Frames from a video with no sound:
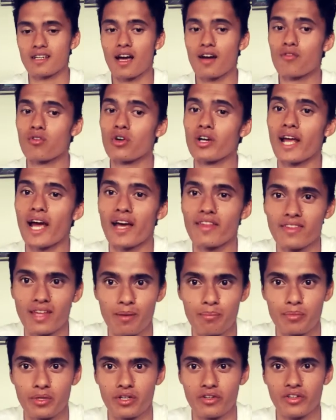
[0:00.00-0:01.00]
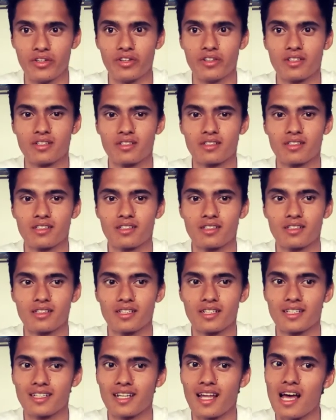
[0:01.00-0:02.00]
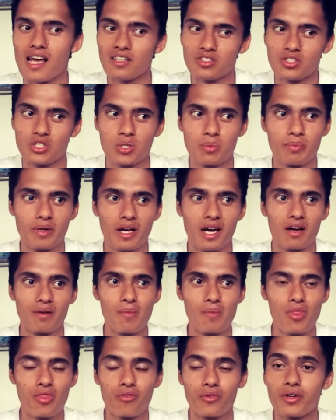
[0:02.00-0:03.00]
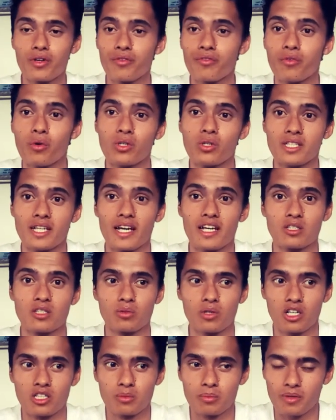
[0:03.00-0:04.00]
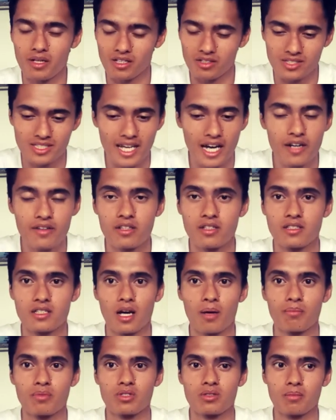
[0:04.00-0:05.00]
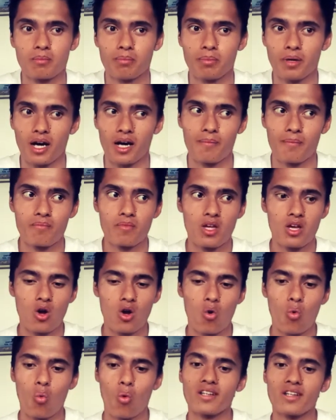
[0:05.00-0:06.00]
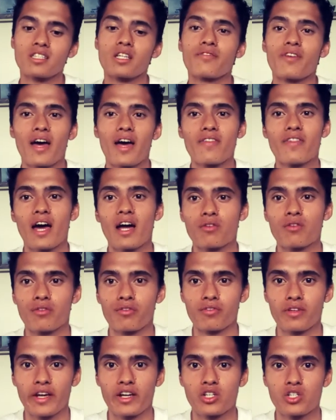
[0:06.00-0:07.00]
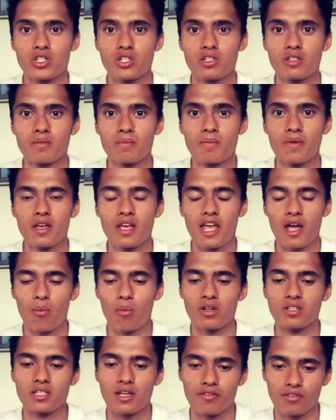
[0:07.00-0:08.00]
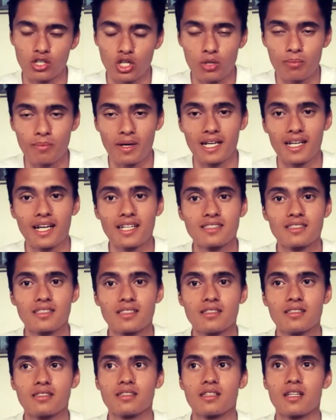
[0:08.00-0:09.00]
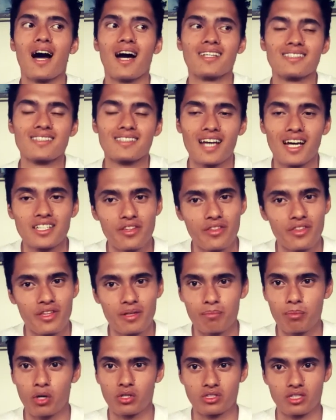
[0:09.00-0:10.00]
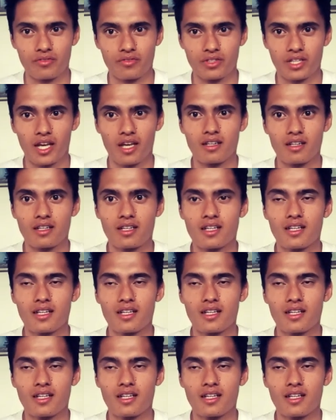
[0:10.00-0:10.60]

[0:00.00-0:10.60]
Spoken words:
I've already had that period. It lasted about 3 or 4 days where I was down in the dumps, but once I've had that reflection, once I've learned my lessons, I start to think positive again.